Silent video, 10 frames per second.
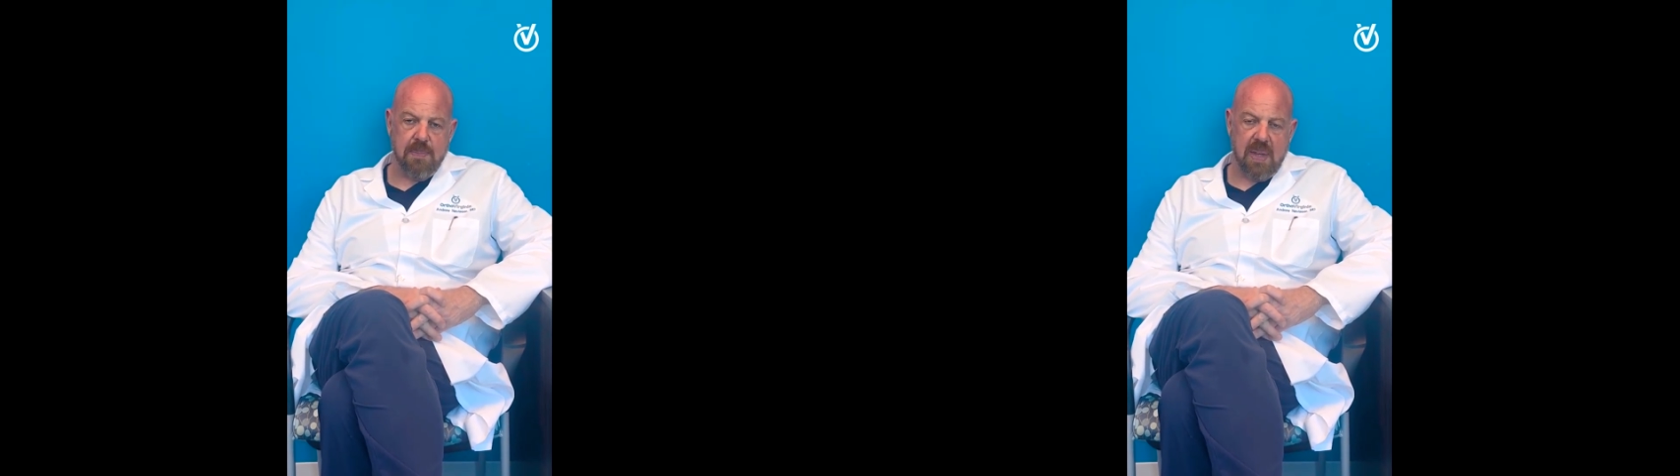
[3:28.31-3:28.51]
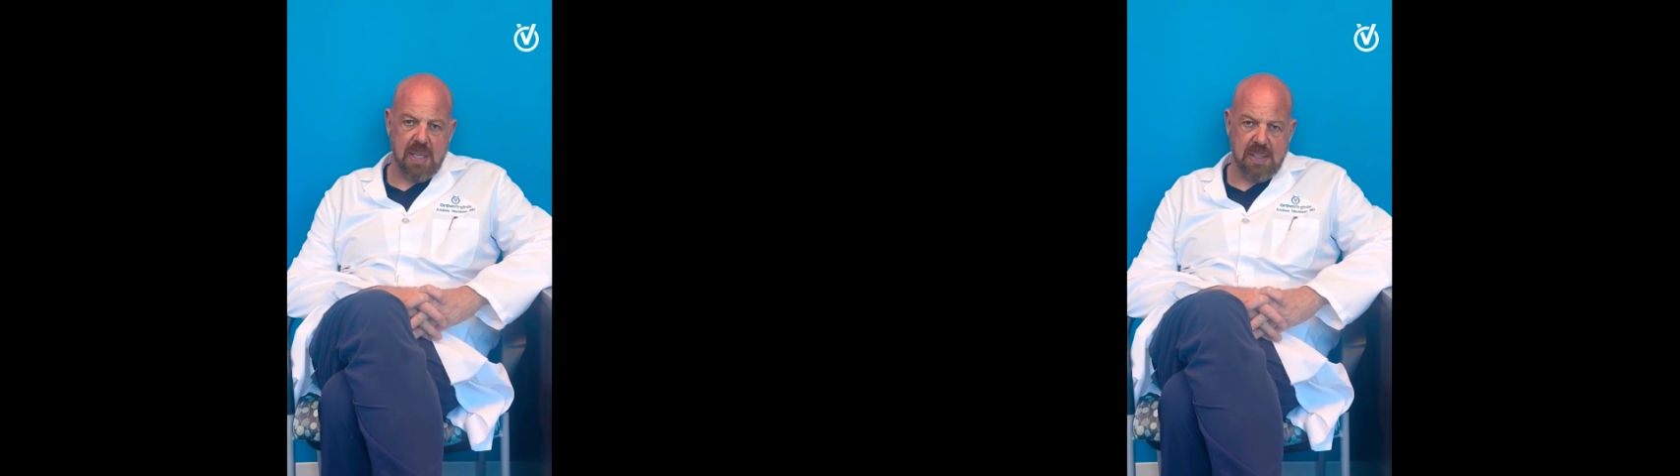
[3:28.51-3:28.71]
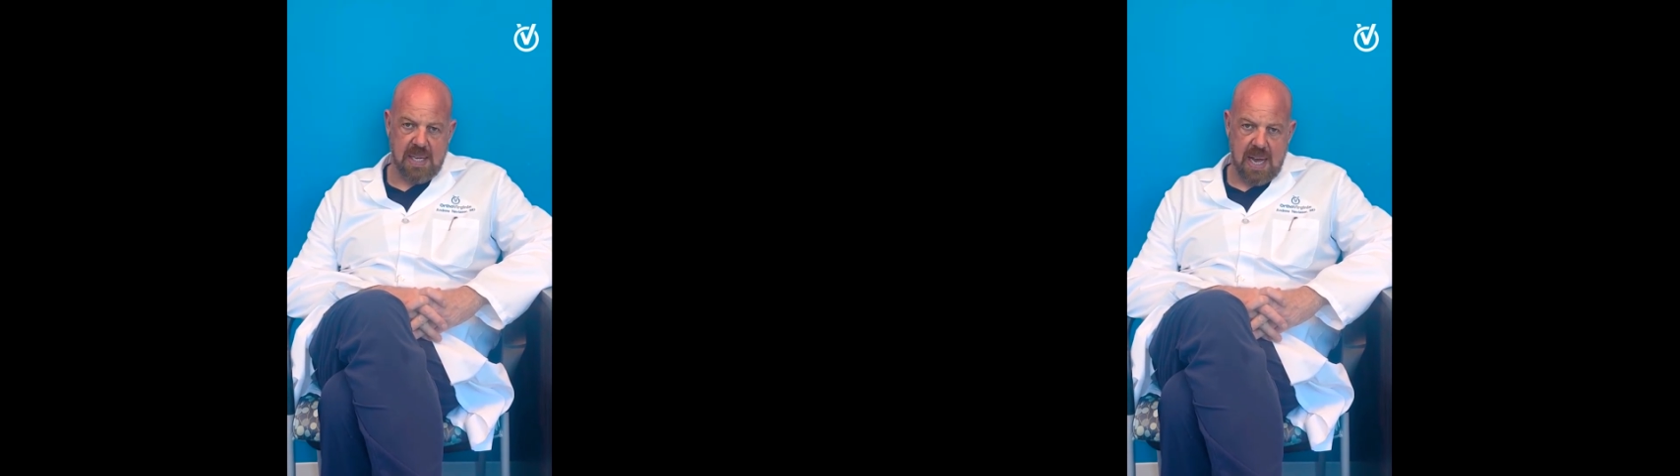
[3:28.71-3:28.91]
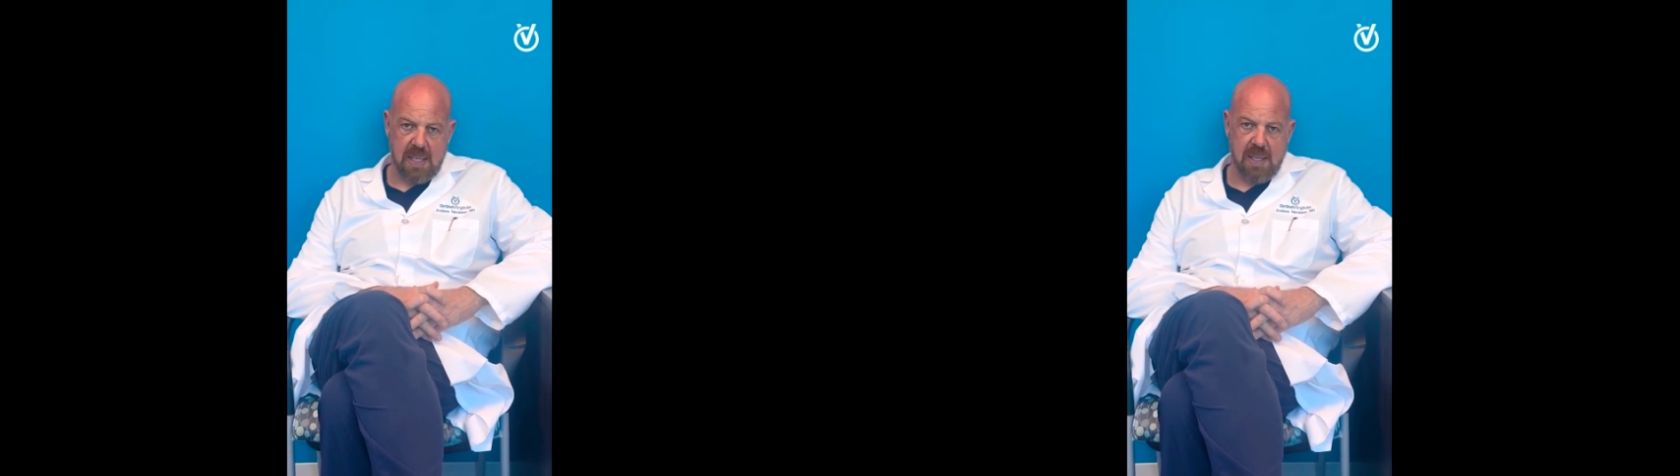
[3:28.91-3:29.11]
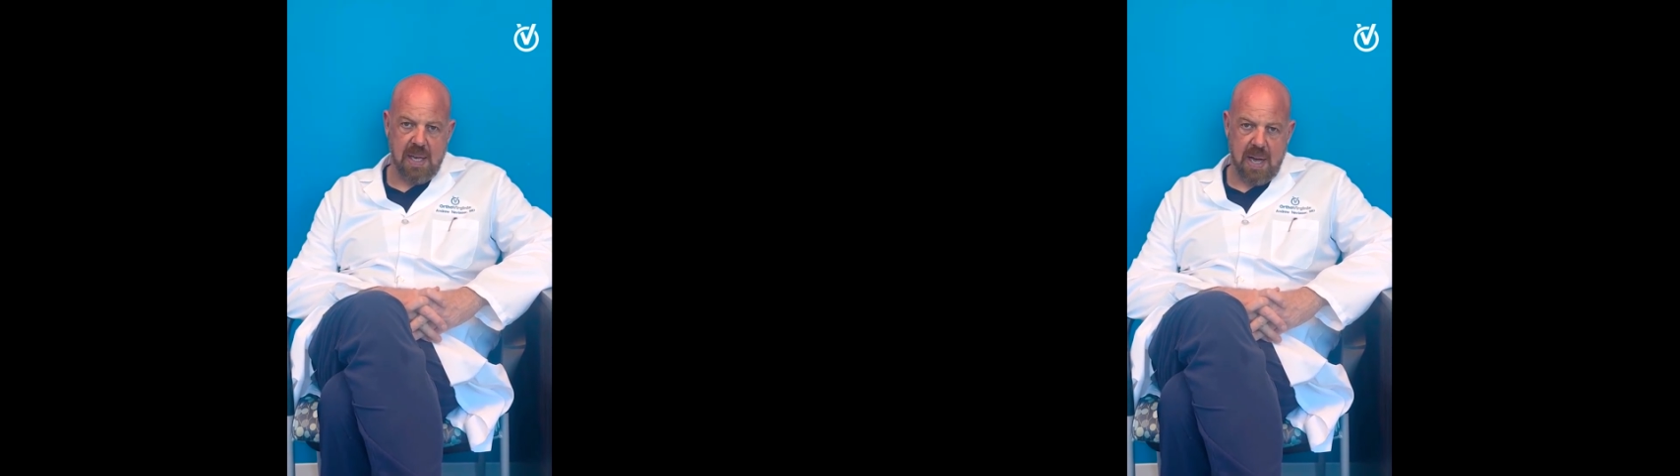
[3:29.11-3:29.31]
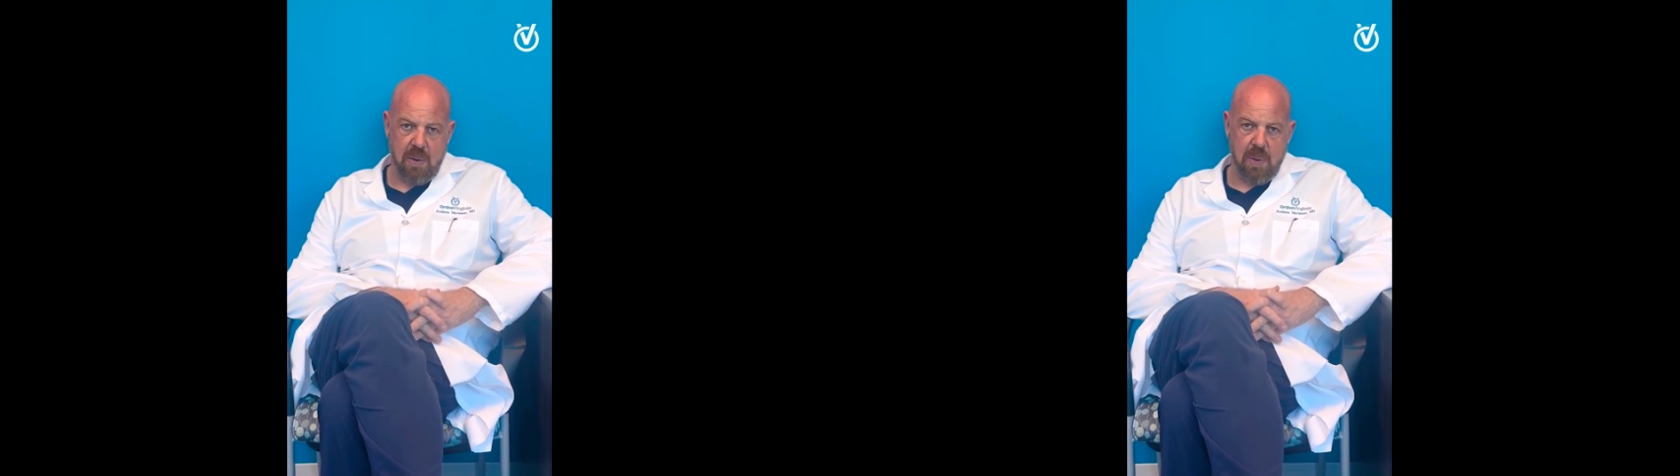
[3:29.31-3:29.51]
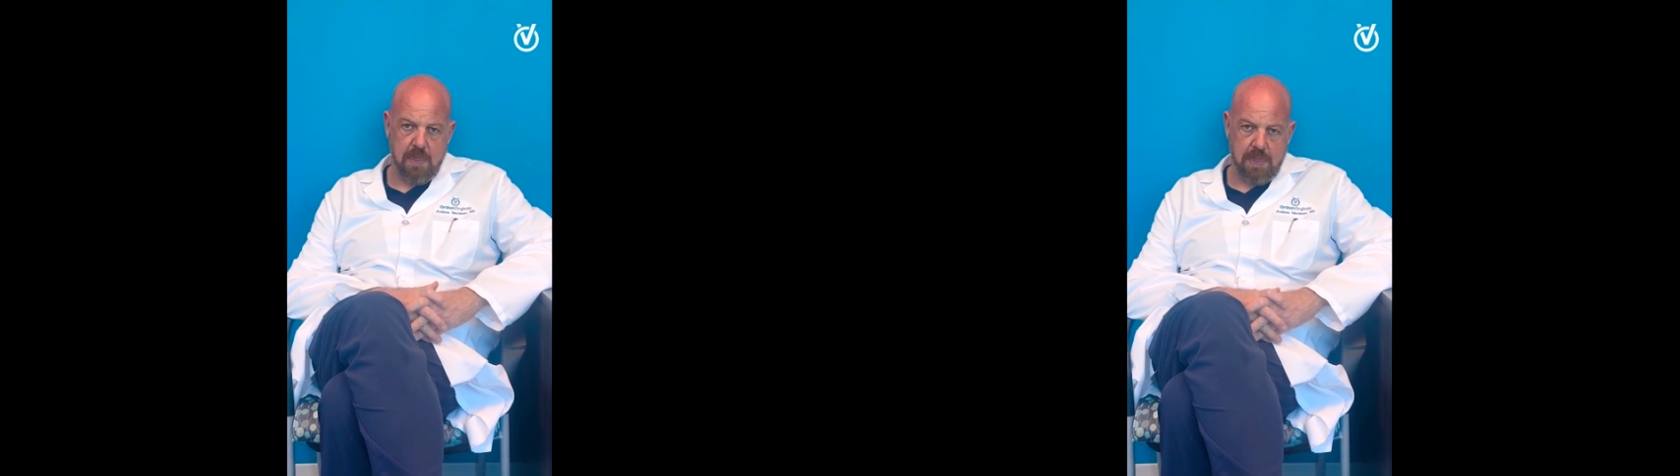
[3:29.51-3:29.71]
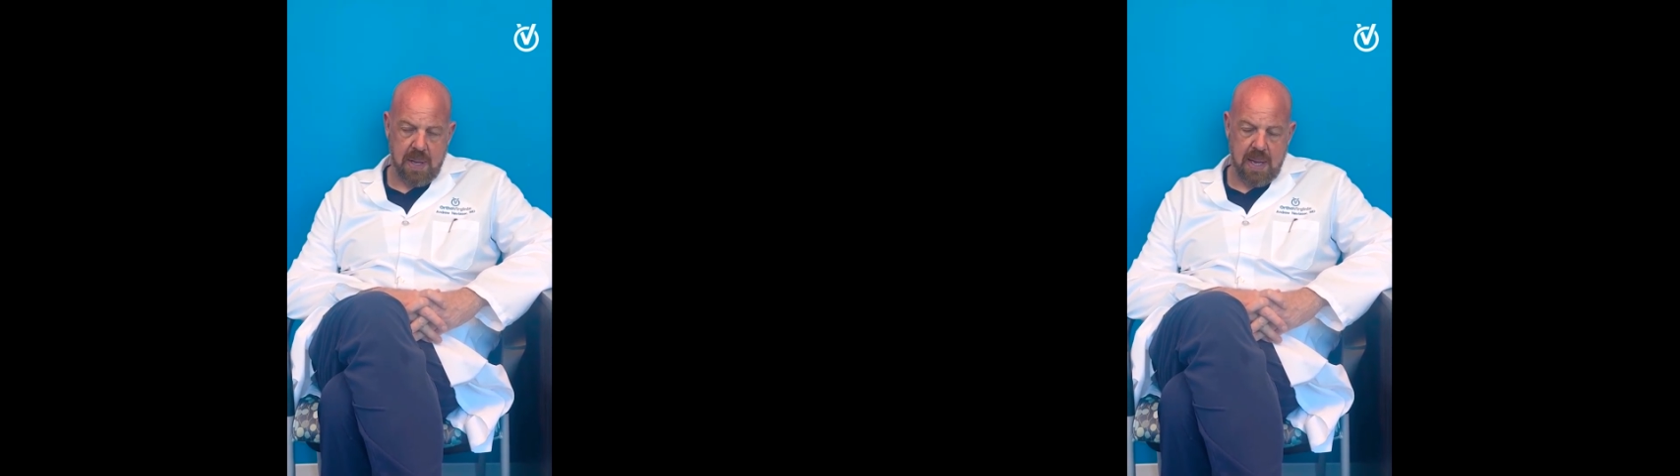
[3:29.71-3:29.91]
exactly how we
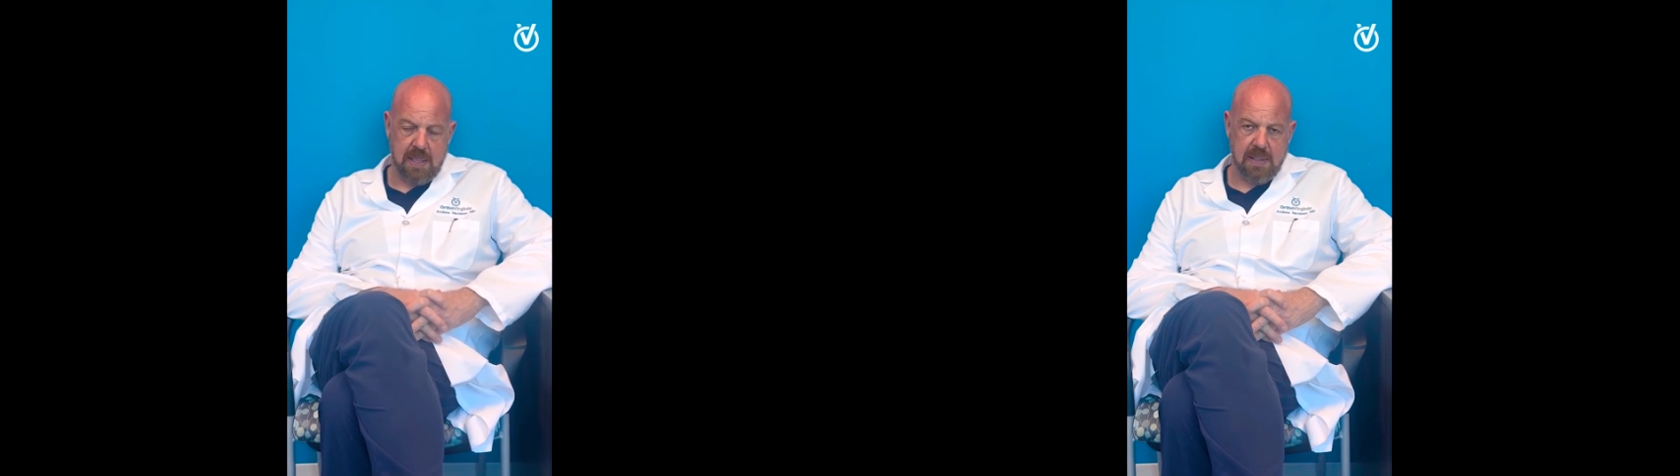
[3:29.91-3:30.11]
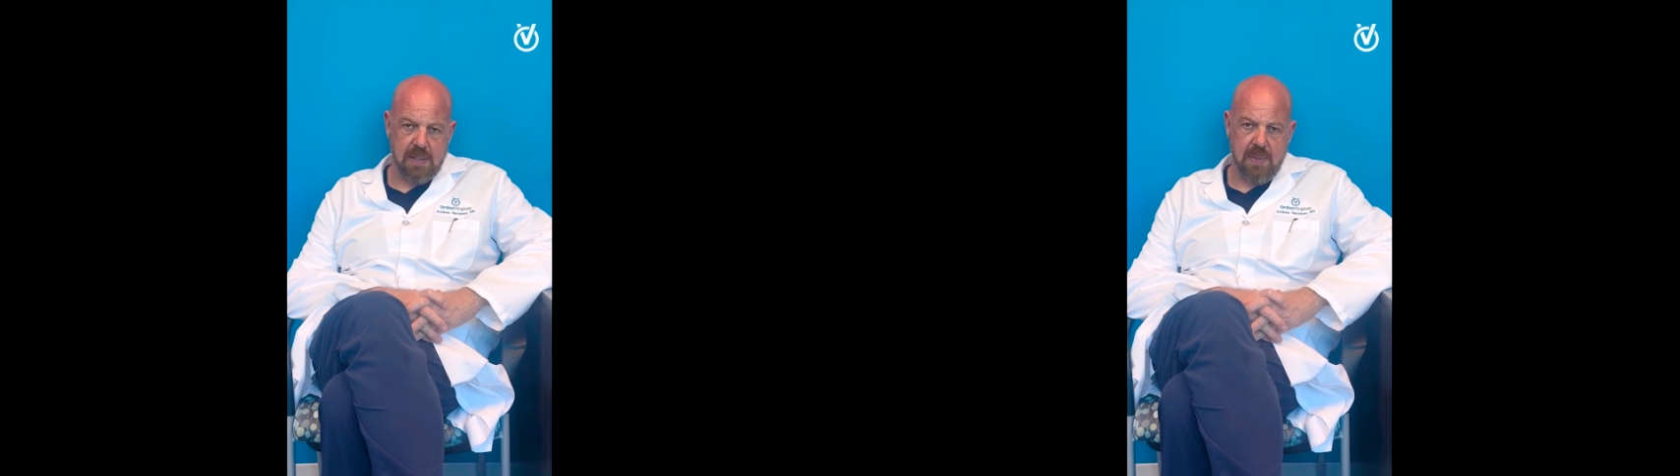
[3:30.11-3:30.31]
planned.